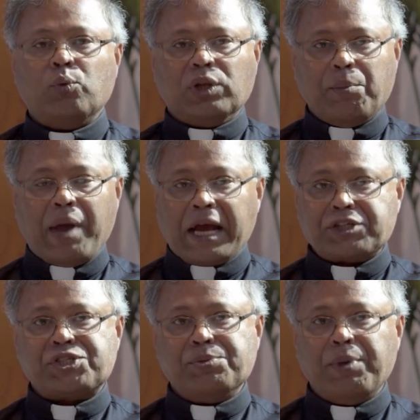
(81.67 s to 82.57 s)
with a
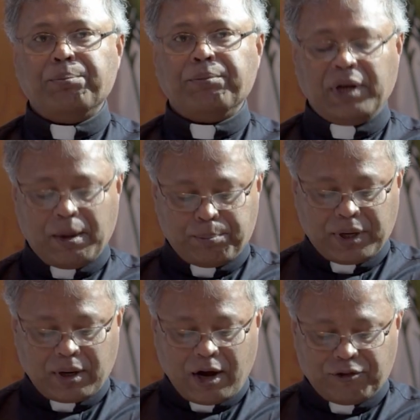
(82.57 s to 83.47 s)
maximum
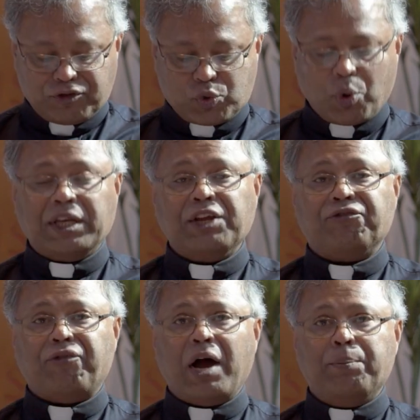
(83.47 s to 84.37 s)
number of
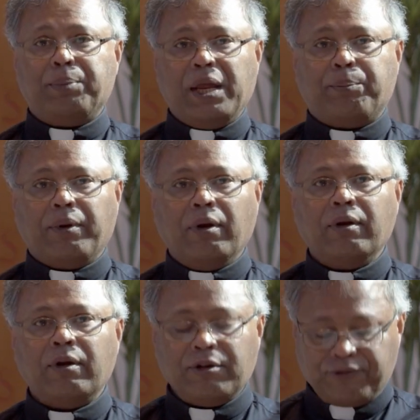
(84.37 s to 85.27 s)
25 people
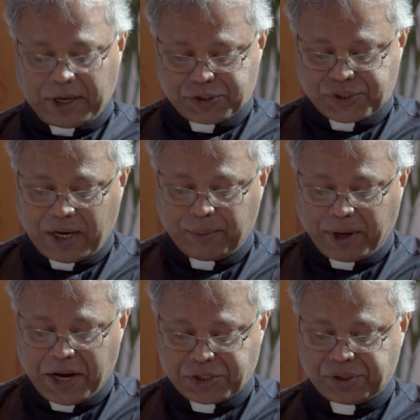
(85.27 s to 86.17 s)
for a
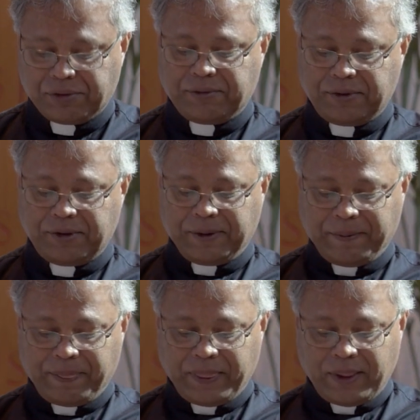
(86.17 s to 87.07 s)
celebration.
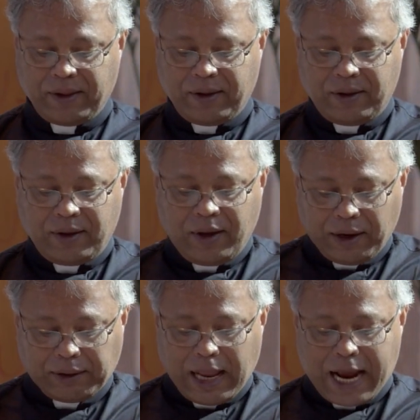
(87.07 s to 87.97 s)

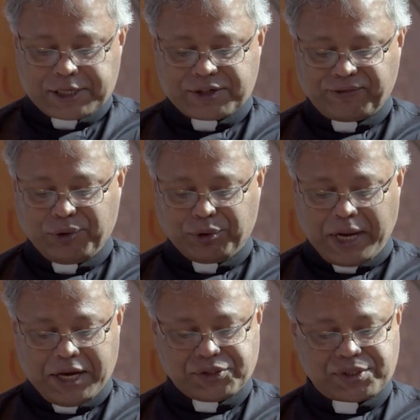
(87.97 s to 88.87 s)
In the last few
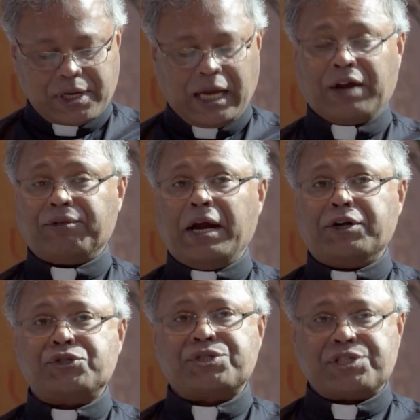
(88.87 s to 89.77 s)
days, I have
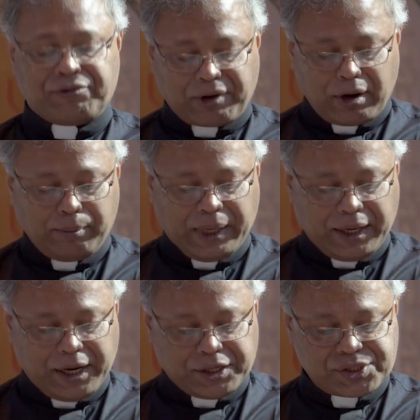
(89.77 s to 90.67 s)
had several
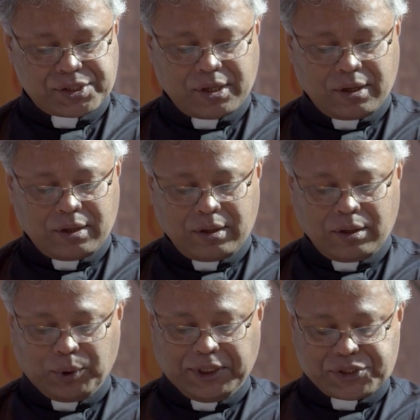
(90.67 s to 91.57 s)
meetings
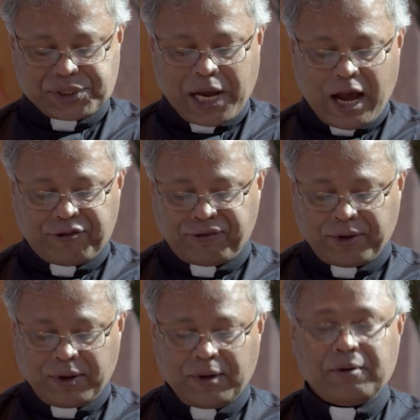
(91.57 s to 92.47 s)
with the staff,
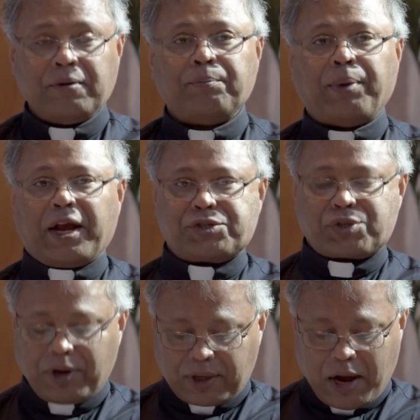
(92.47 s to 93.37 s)

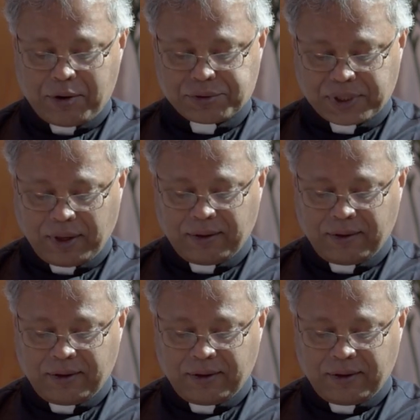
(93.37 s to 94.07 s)
pastoral council,